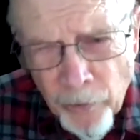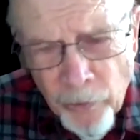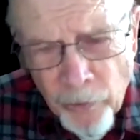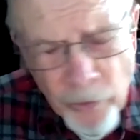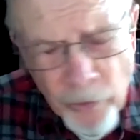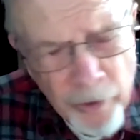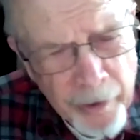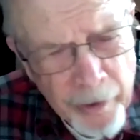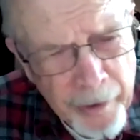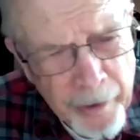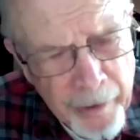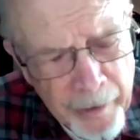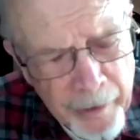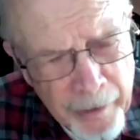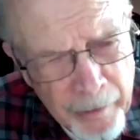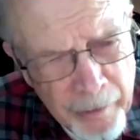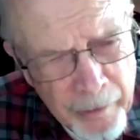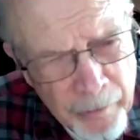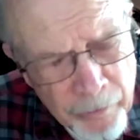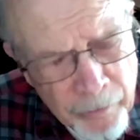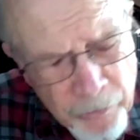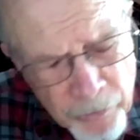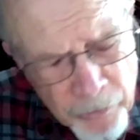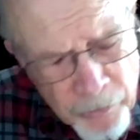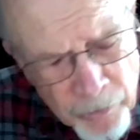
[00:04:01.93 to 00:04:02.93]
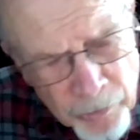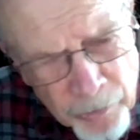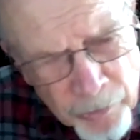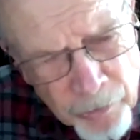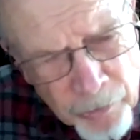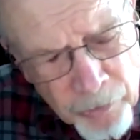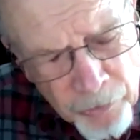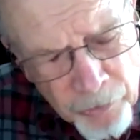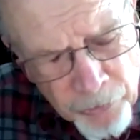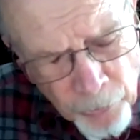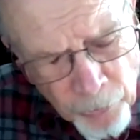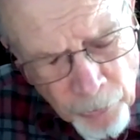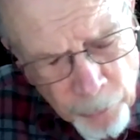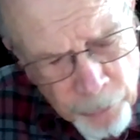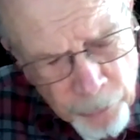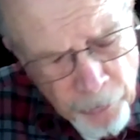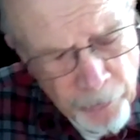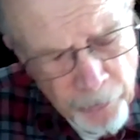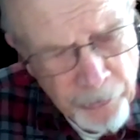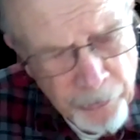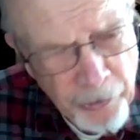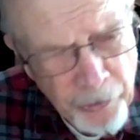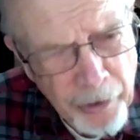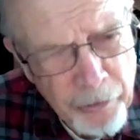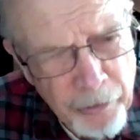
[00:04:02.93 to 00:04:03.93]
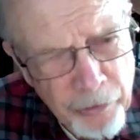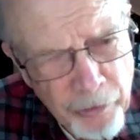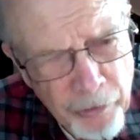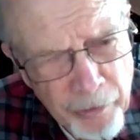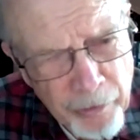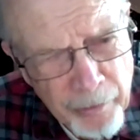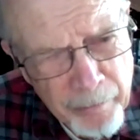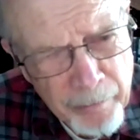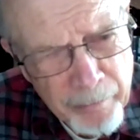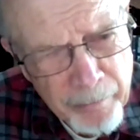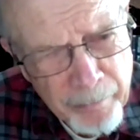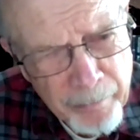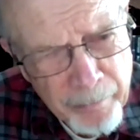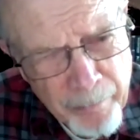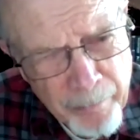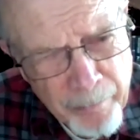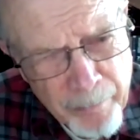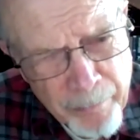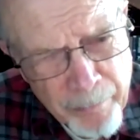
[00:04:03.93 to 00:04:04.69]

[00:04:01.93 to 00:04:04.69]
early socialization.